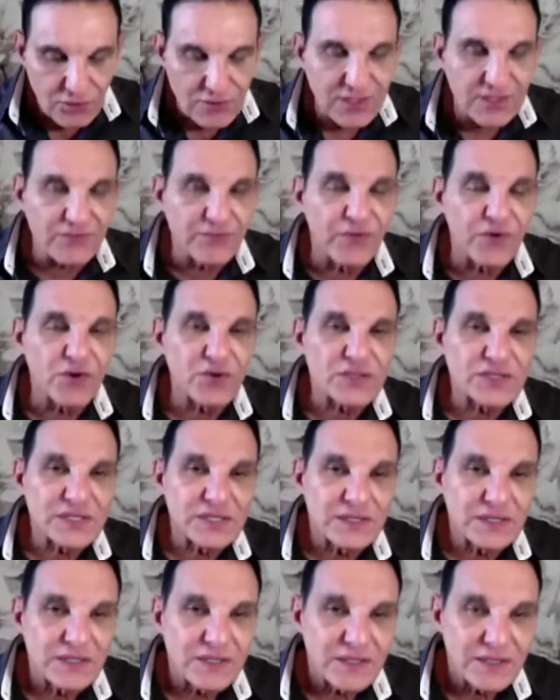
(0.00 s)
Look at
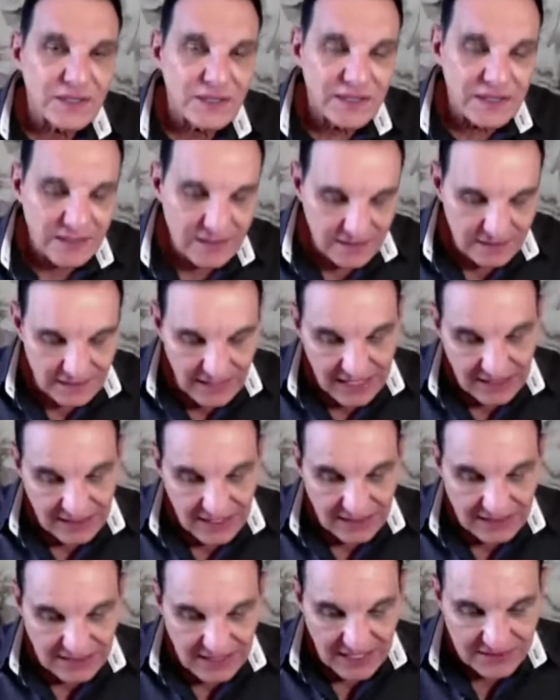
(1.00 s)
verse at,
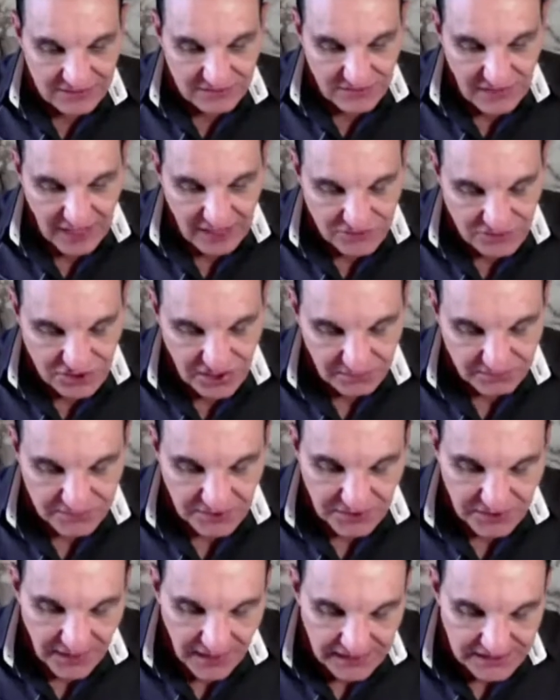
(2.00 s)
at, at,
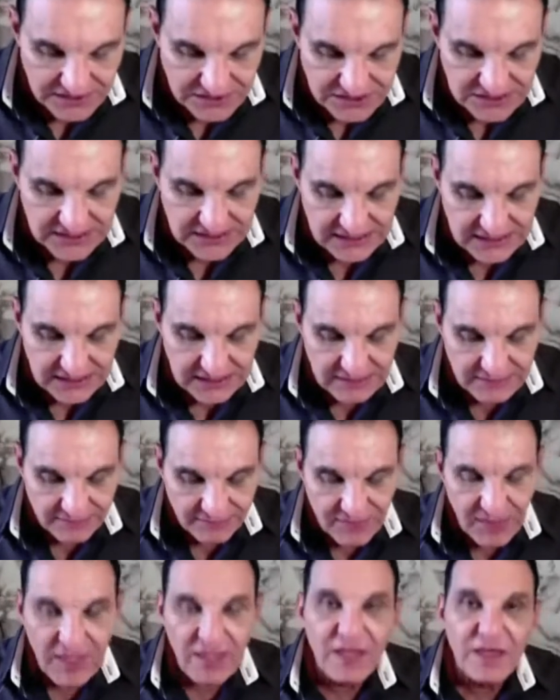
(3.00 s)
chapter 19,
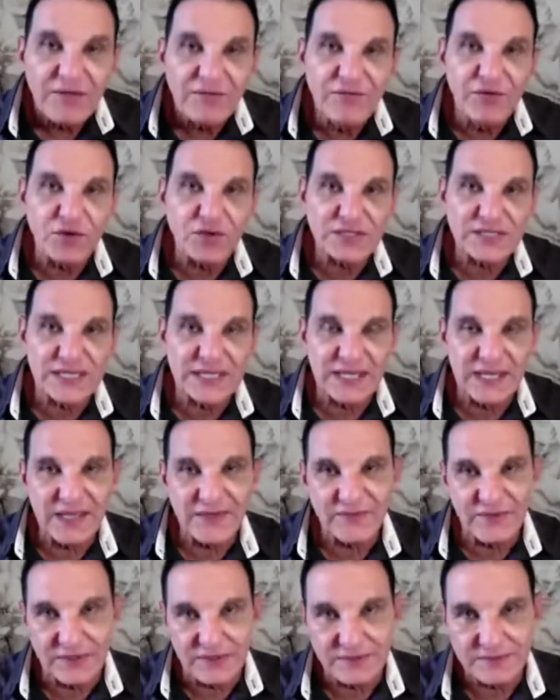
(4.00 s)
verse
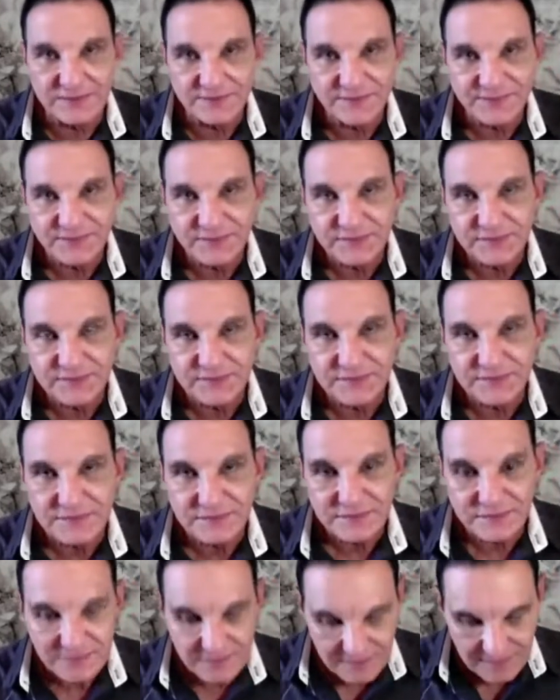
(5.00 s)
11.
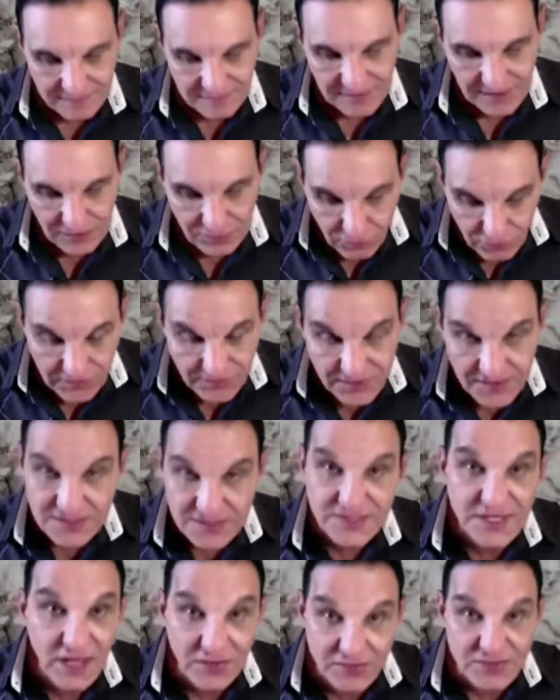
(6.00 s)
Look at
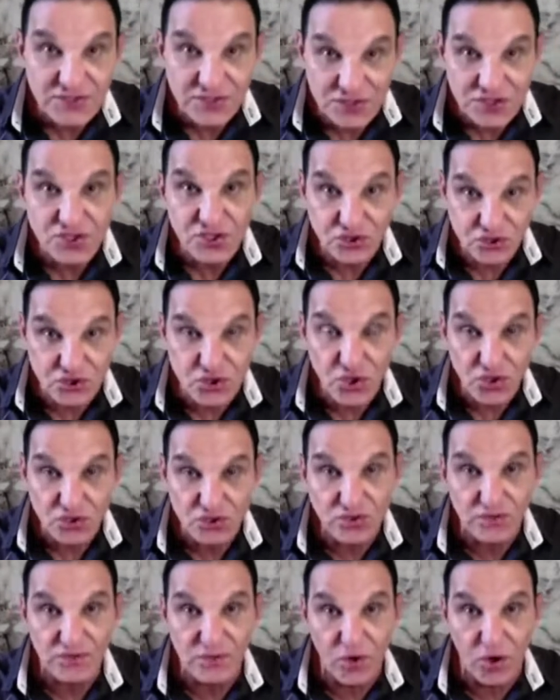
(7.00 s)
this. Now, this is the
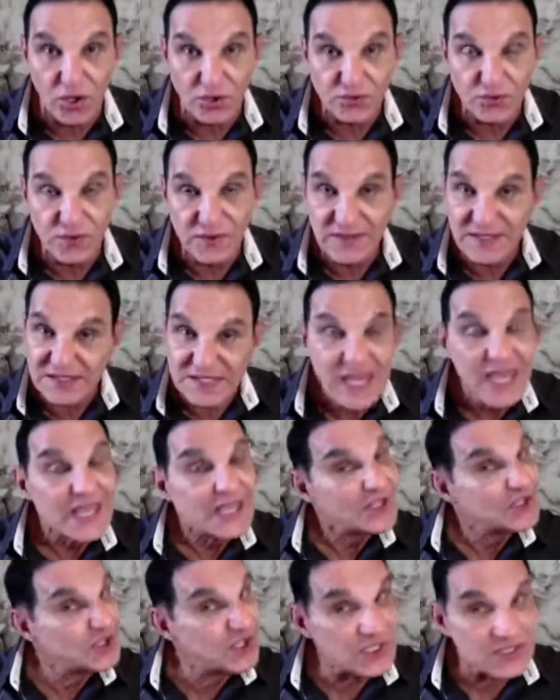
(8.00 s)
church of God doing this.
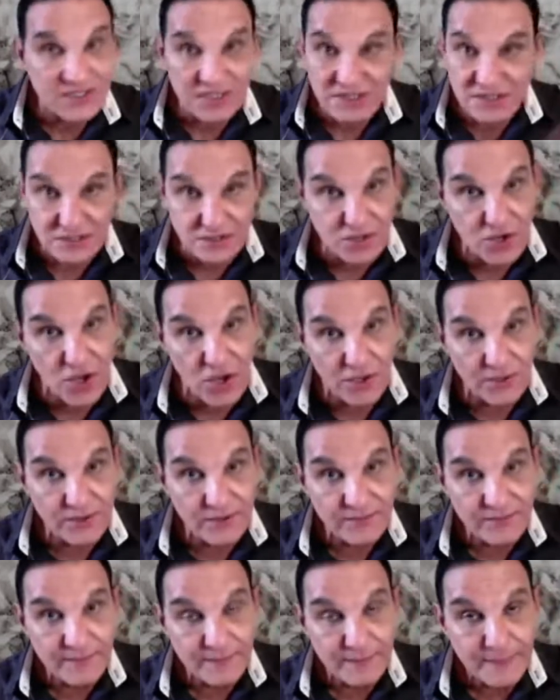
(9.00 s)
Jesus is
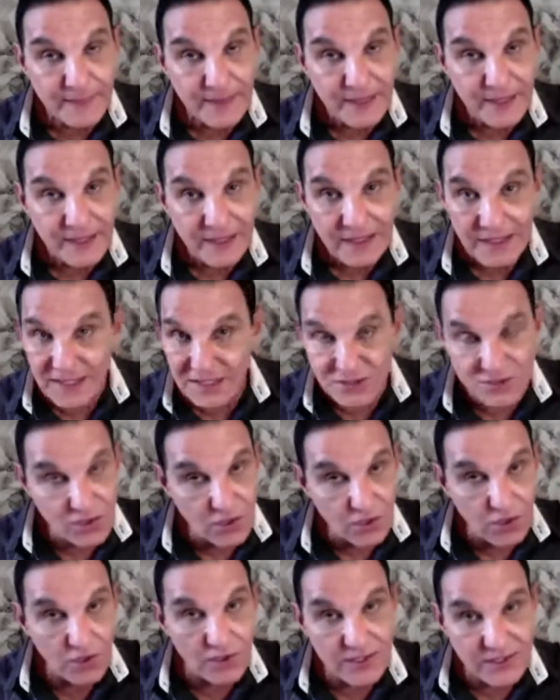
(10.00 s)
gone, he's
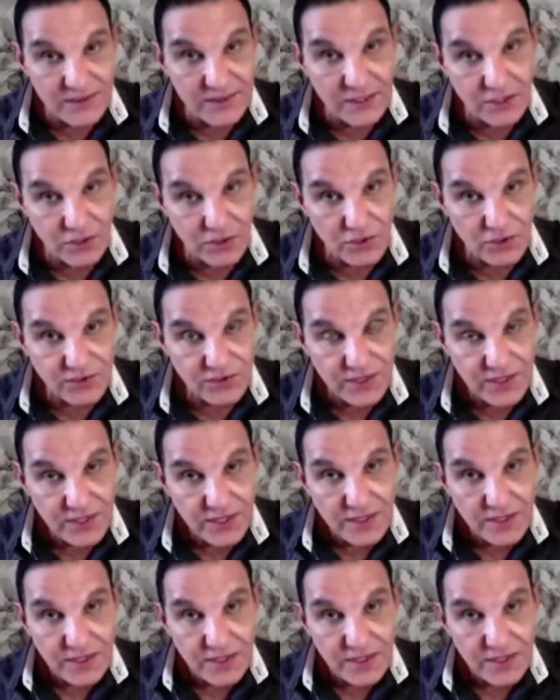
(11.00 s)
no longer in the earth.